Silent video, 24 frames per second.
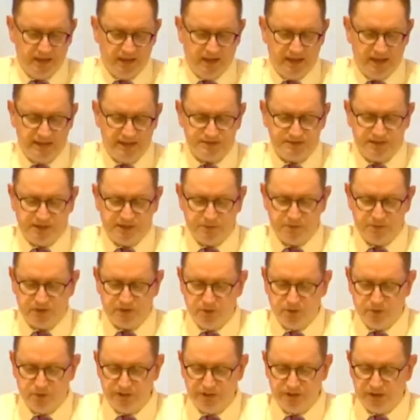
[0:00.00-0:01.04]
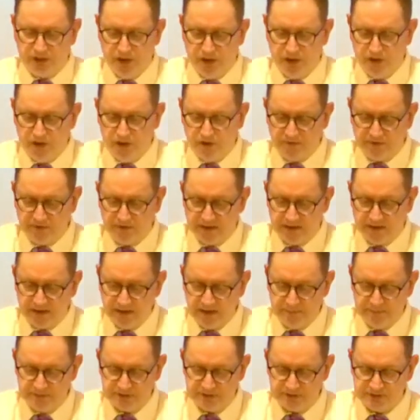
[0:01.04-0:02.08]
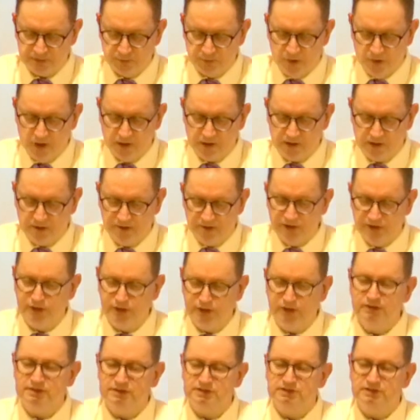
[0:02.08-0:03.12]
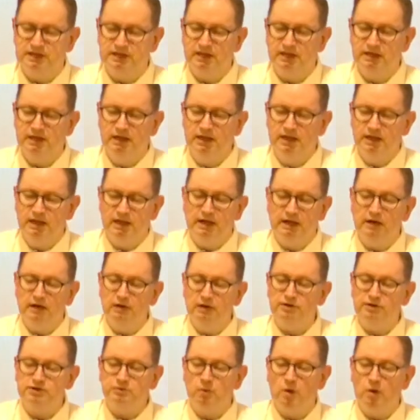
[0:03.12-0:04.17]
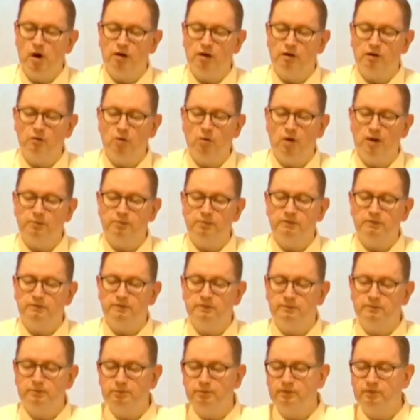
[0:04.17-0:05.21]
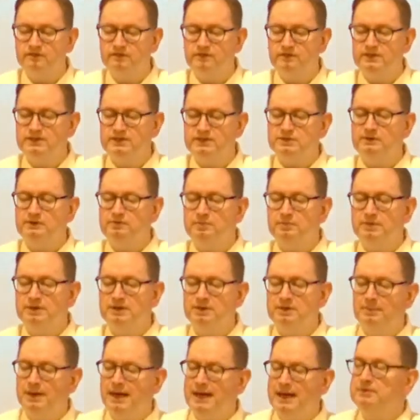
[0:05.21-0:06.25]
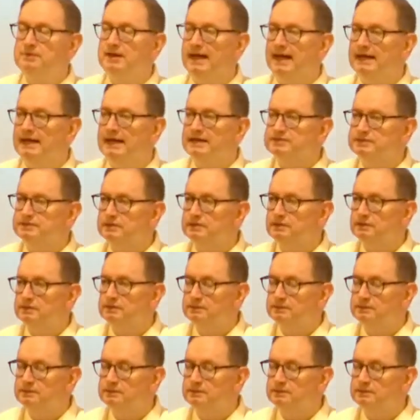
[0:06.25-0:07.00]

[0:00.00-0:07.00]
And as they were going along, they came to some water, and the eunuch said, Here is water. What pre prevents me from being baptized?